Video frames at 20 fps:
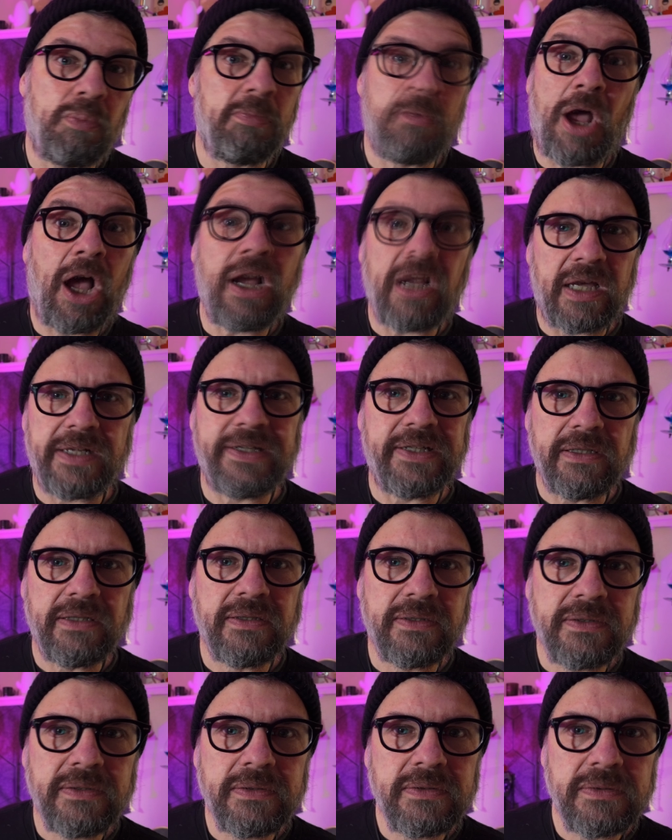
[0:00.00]
not gonna.
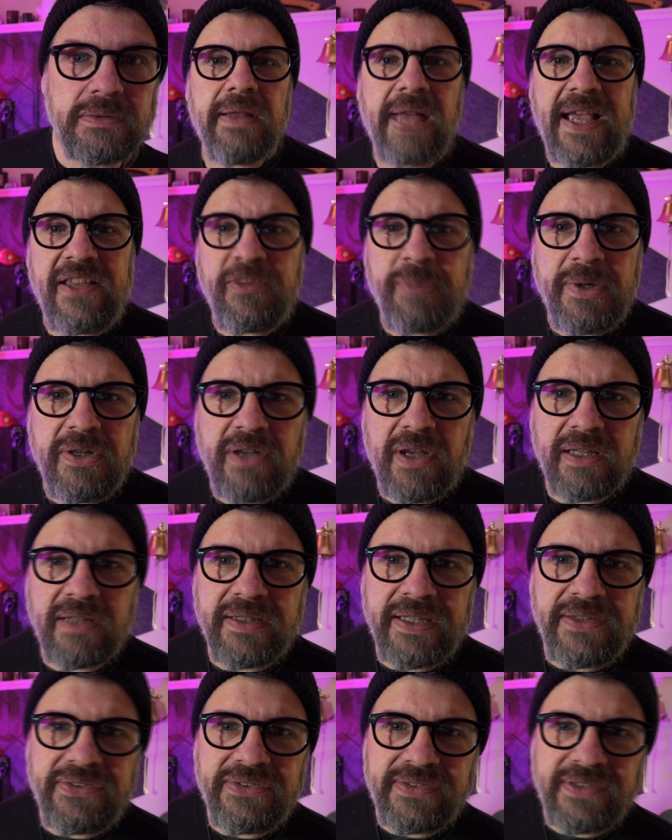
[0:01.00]
Last but not
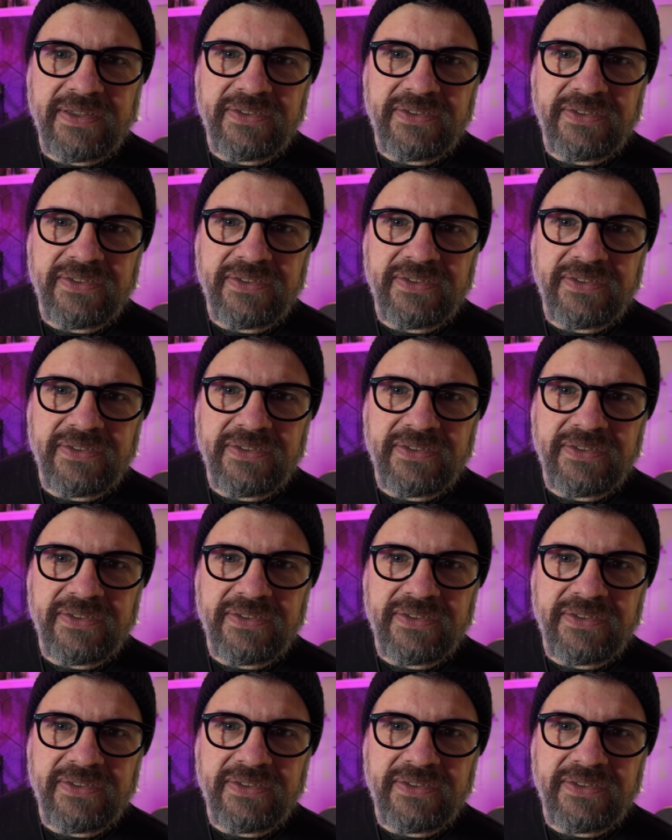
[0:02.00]
least